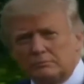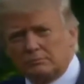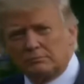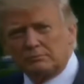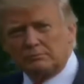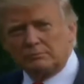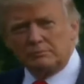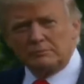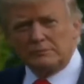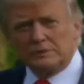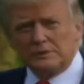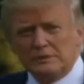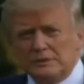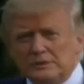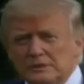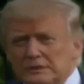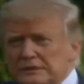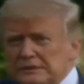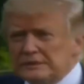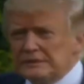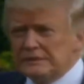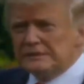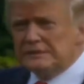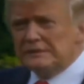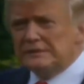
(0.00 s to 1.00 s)
of
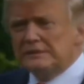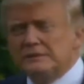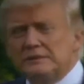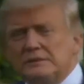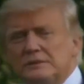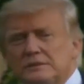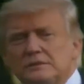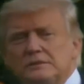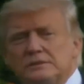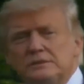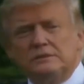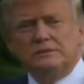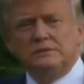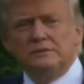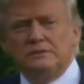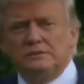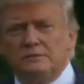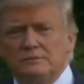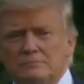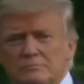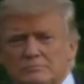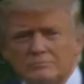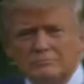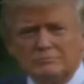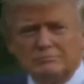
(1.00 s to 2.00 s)
congressmen and senators
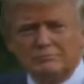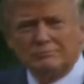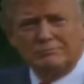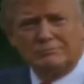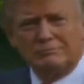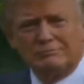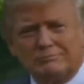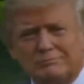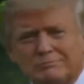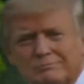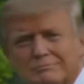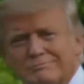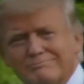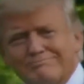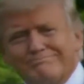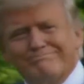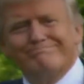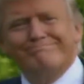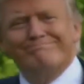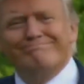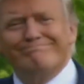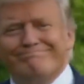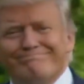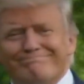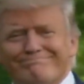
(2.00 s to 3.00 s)
to lower
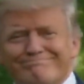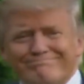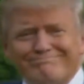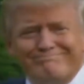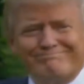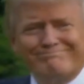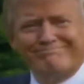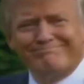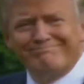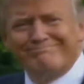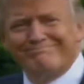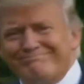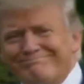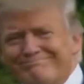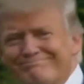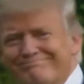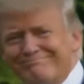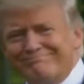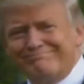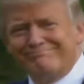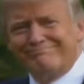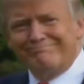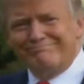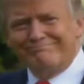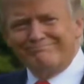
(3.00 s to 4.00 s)
tax rates on
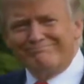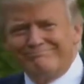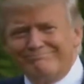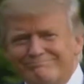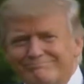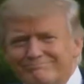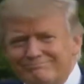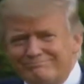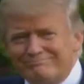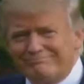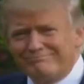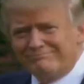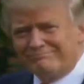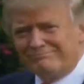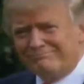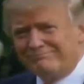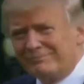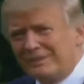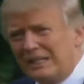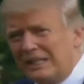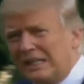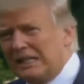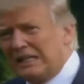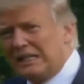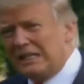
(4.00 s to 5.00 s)
individuals
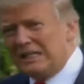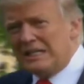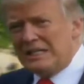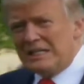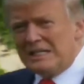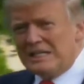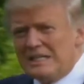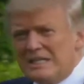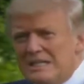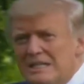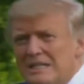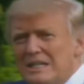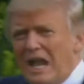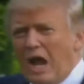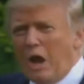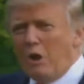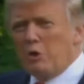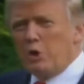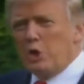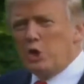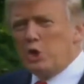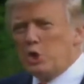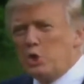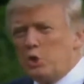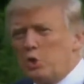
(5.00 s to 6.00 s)
and corporations?
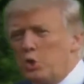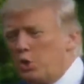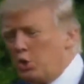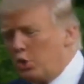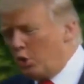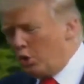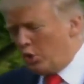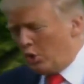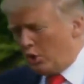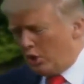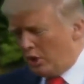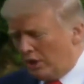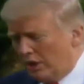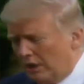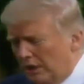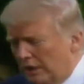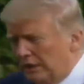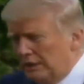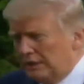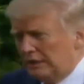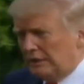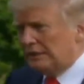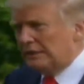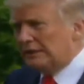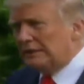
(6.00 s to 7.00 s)
Politicians love
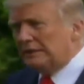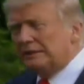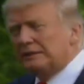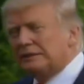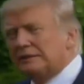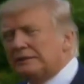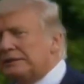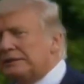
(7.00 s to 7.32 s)
doing this.